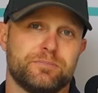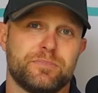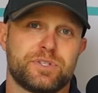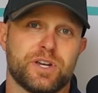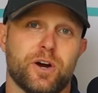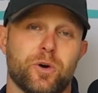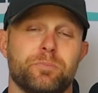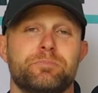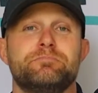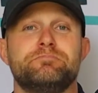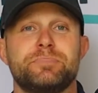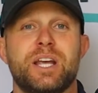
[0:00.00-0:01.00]
So
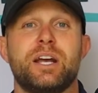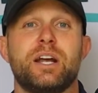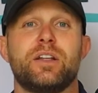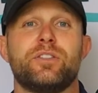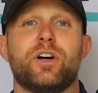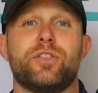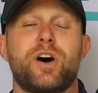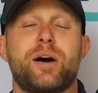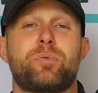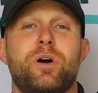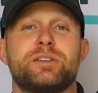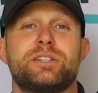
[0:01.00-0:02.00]
the thought
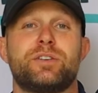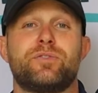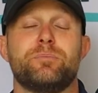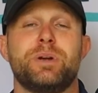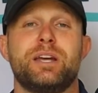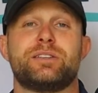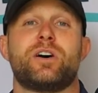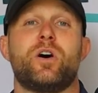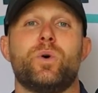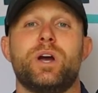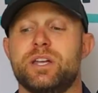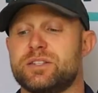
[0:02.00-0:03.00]
process for me is
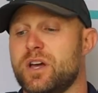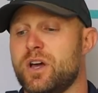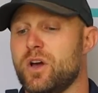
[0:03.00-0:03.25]
always,